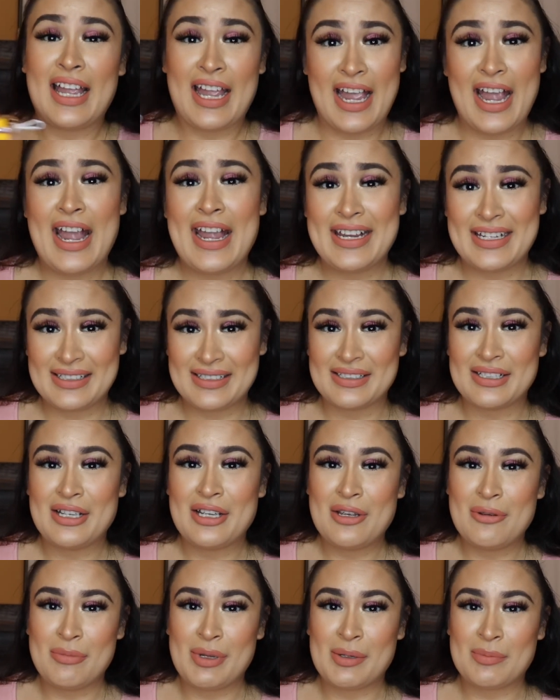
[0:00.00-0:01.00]
hate
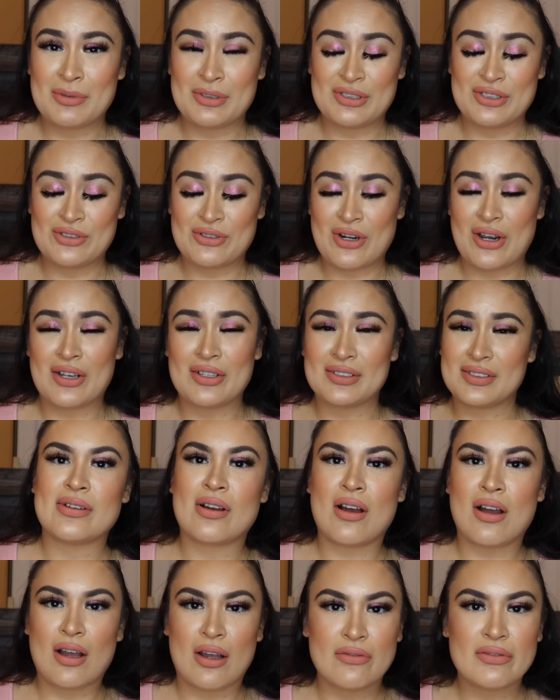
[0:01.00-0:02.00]
paper straws.
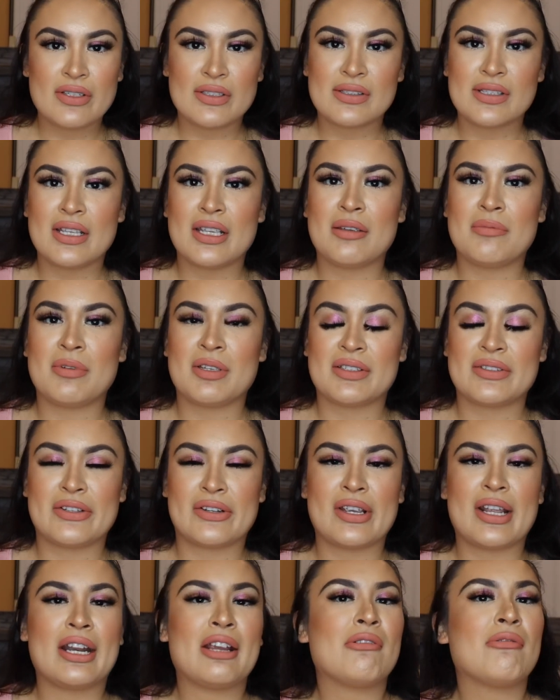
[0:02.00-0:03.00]
Obviously, because they're
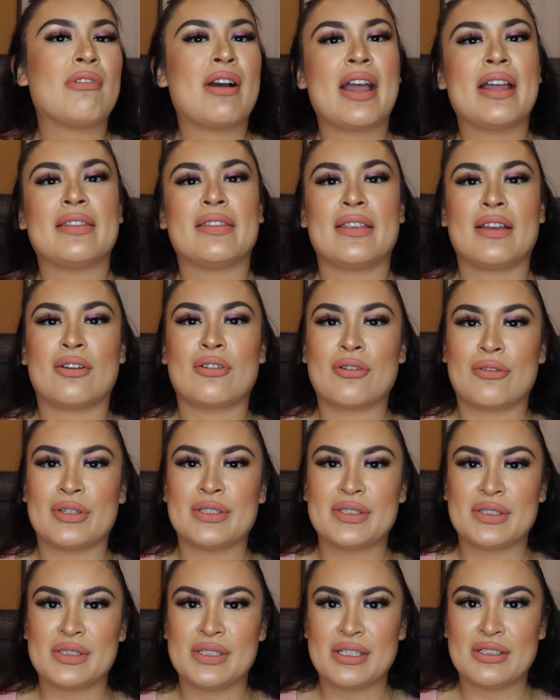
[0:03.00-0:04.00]
getting wet, they're going
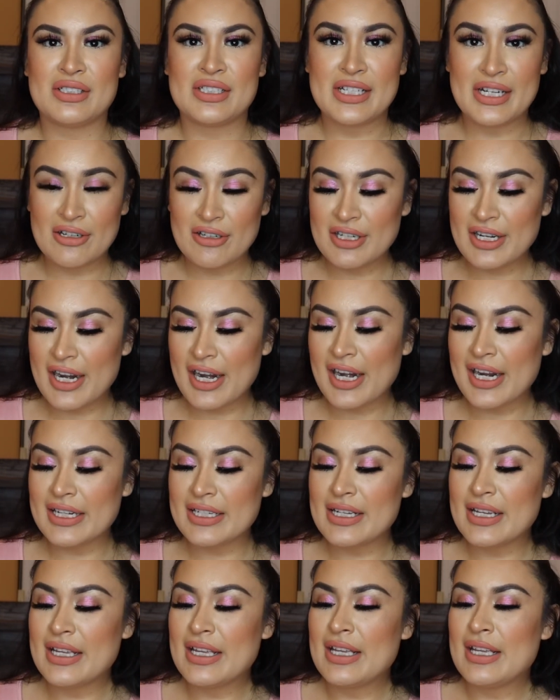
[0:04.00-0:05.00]
to
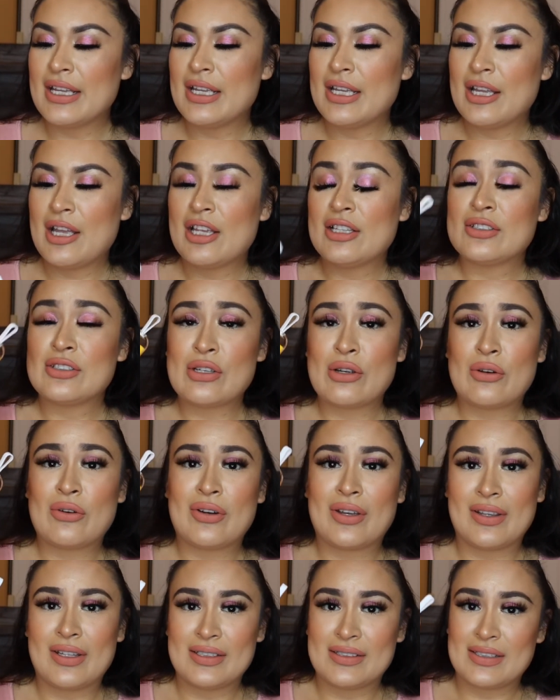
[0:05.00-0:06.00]
deteriorate.
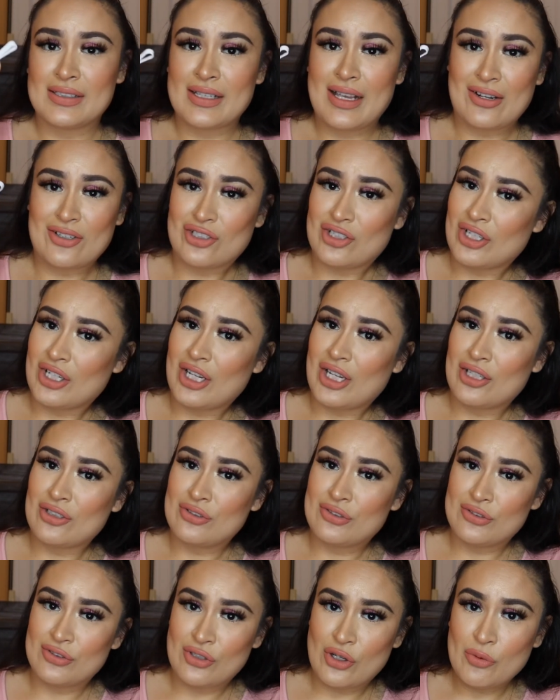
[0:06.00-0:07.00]
So this is actually
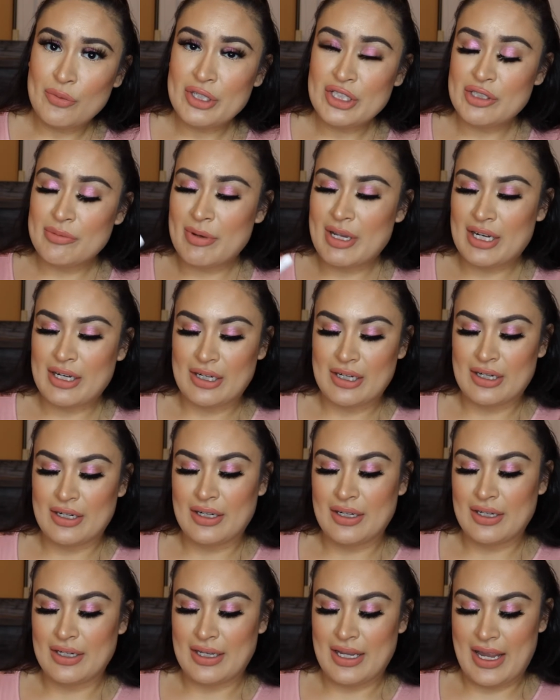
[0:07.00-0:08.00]
so much
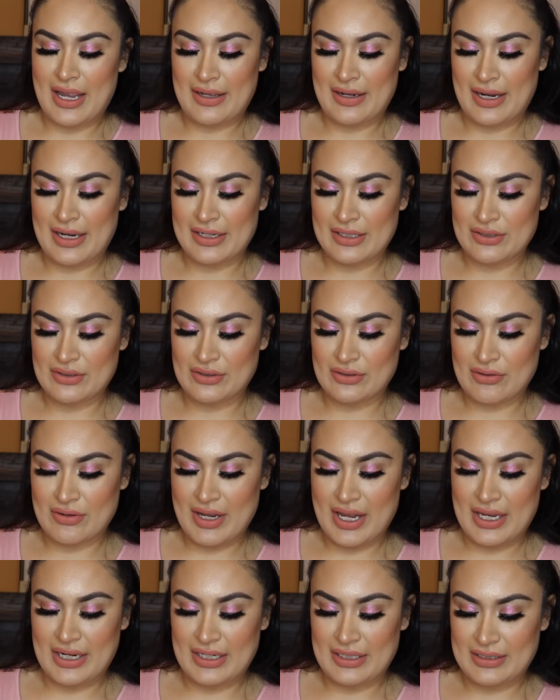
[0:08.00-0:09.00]
better, and I can just go
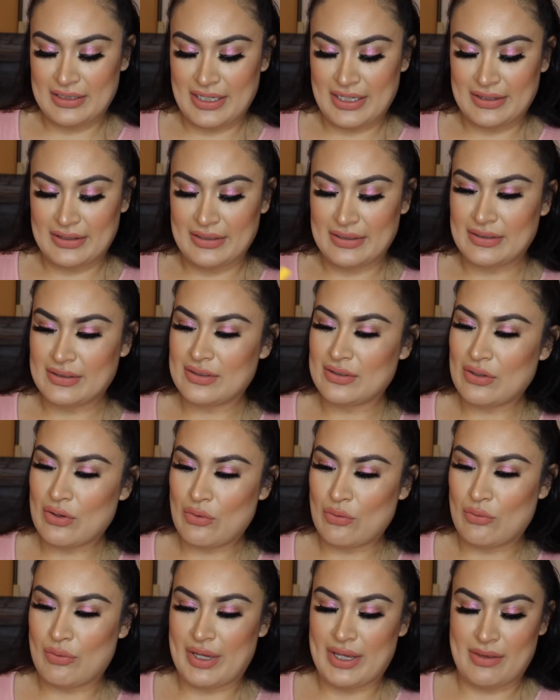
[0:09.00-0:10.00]
ahead and take this
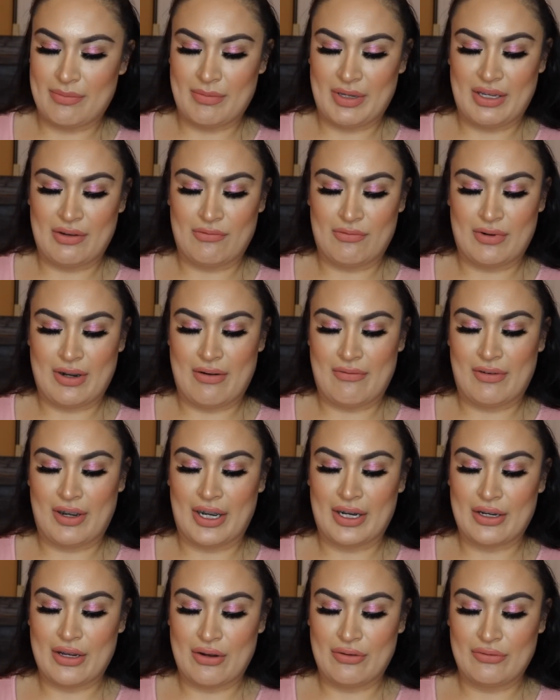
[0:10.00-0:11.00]
with me wherever
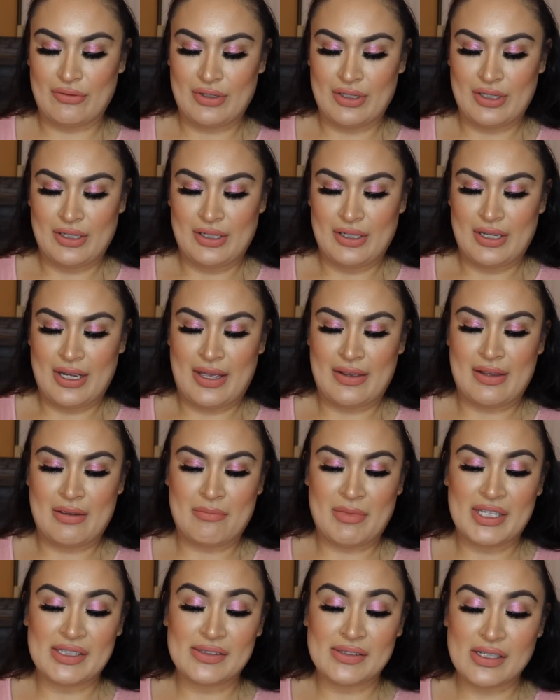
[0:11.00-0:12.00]
I go. And then
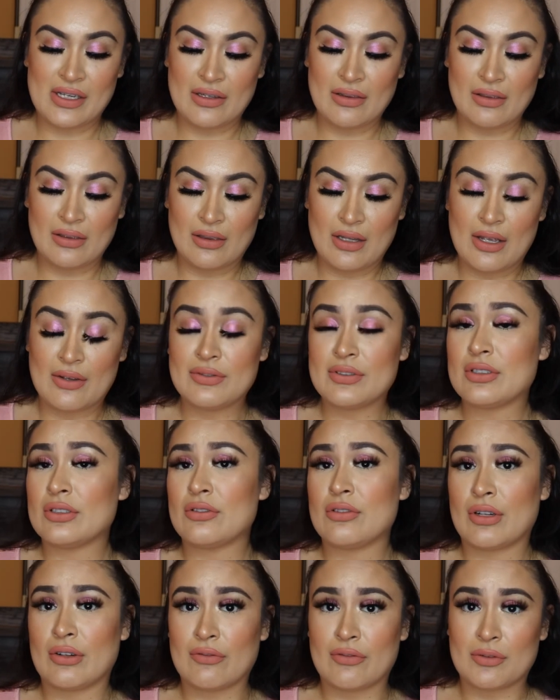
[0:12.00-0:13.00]
my son loves to
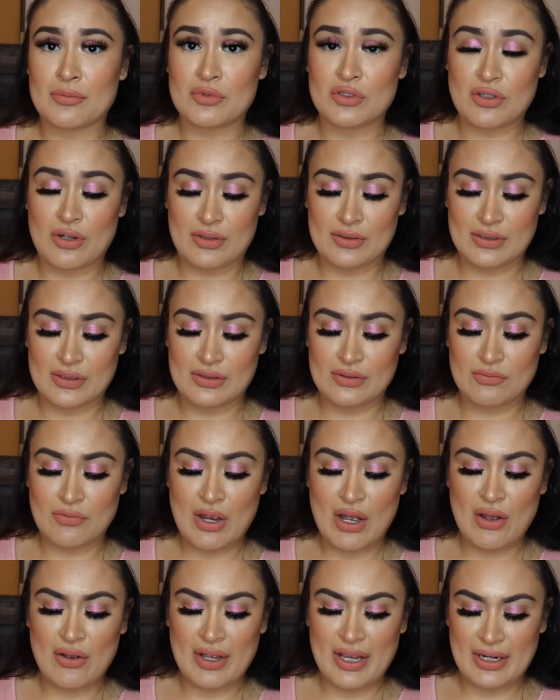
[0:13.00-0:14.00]
drink from straws as
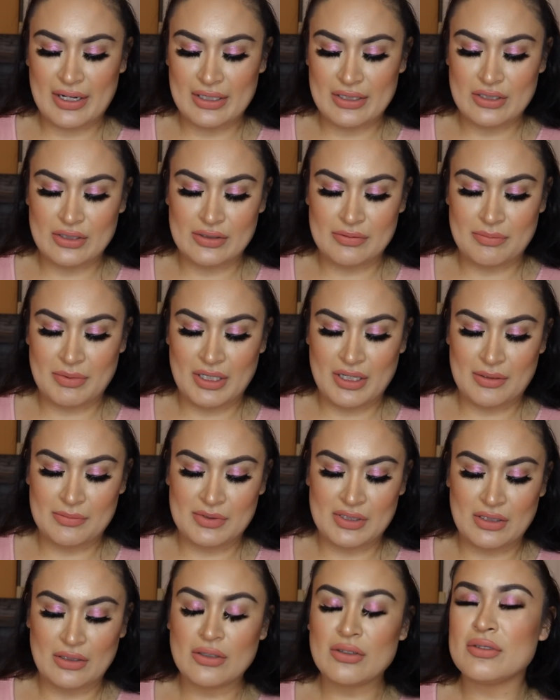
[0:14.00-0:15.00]
well, and it just
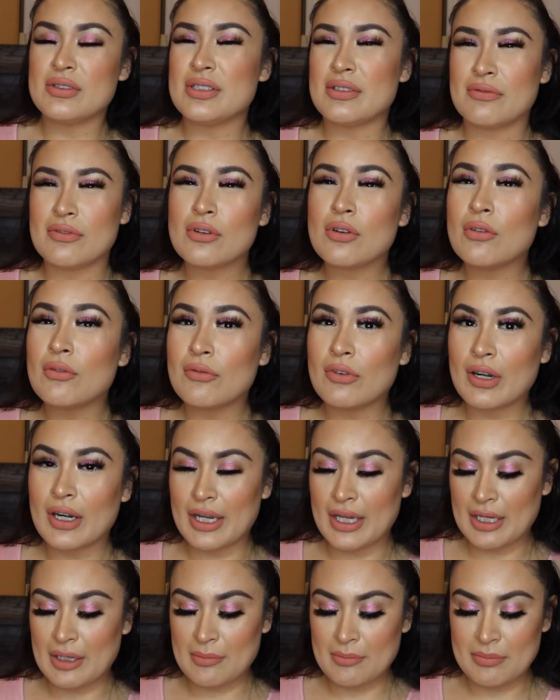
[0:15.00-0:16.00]
becomes a little difficult for
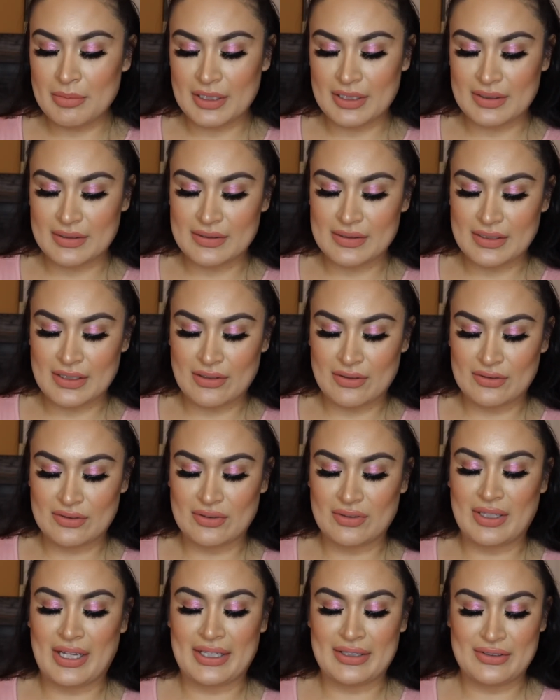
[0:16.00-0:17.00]
him because he also
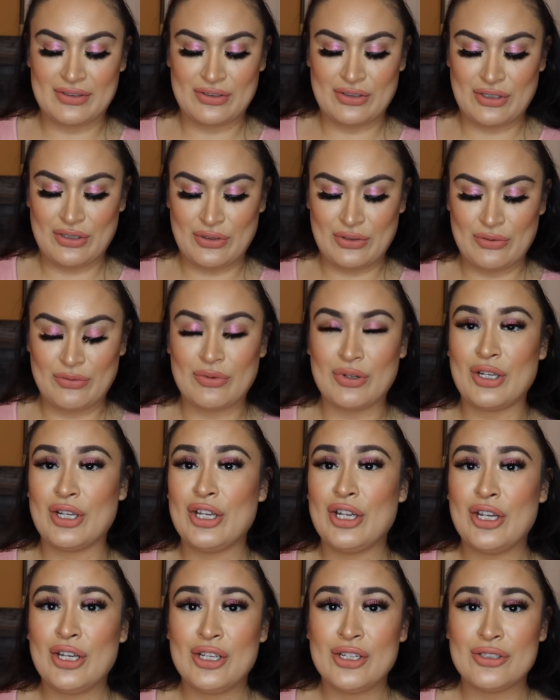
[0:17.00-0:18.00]
likes to
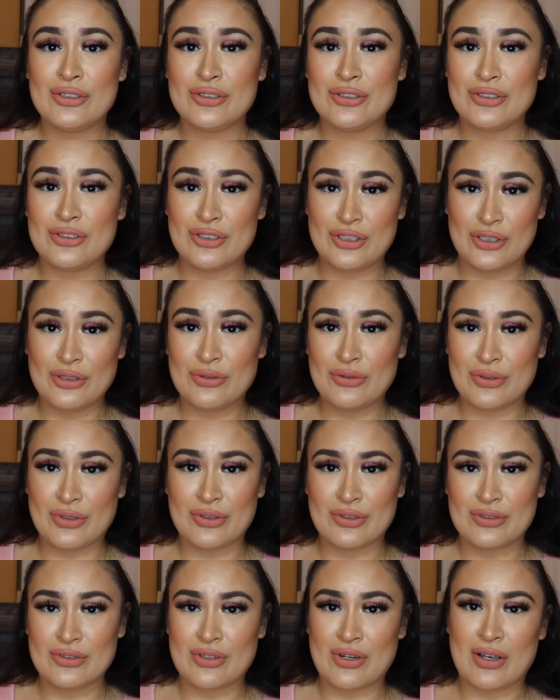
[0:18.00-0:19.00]
chew on
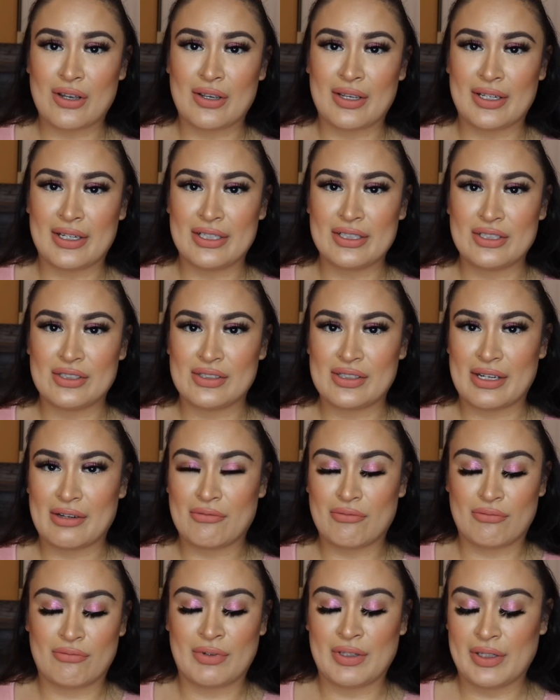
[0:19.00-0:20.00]
the straw, and it just like
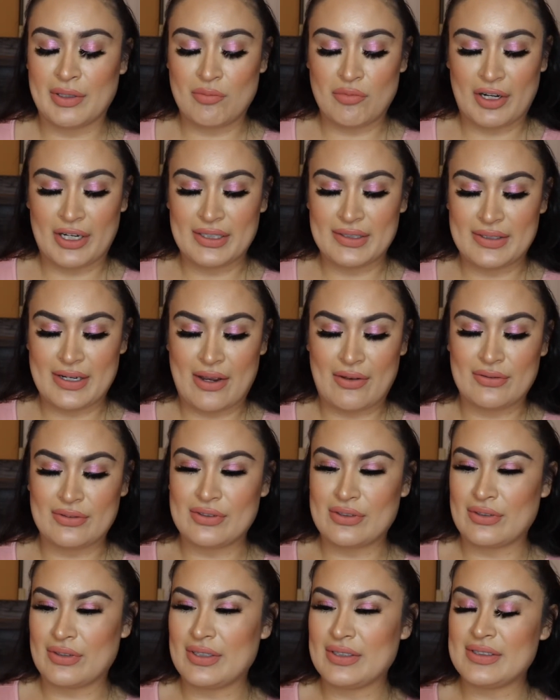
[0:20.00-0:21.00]
really breaks down.
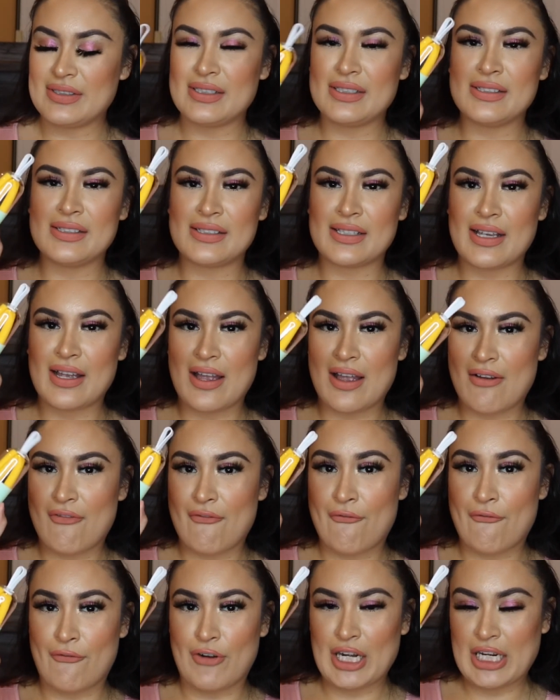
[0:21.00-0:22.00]
So this is
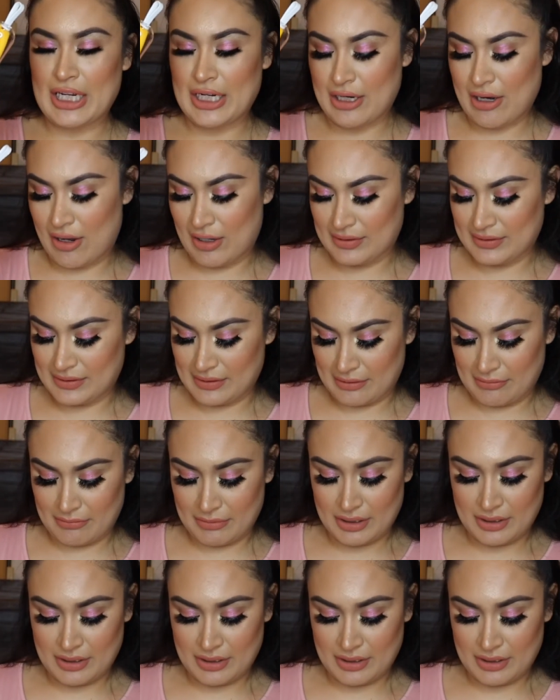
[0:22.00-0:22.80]
freaking awesome.